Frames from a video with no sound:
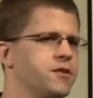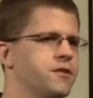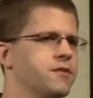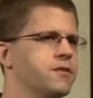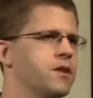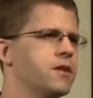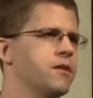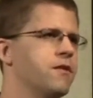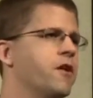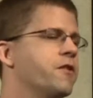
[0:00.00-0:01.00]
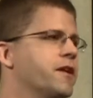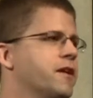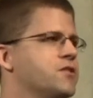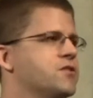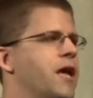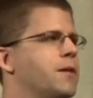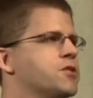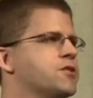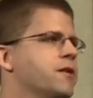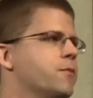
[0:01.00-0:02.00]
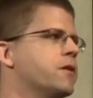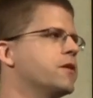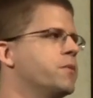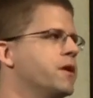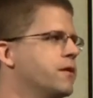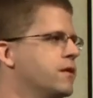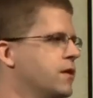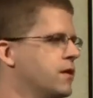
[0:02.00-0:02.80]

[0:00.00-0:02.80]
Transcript: and if nothing else, establish that we could be,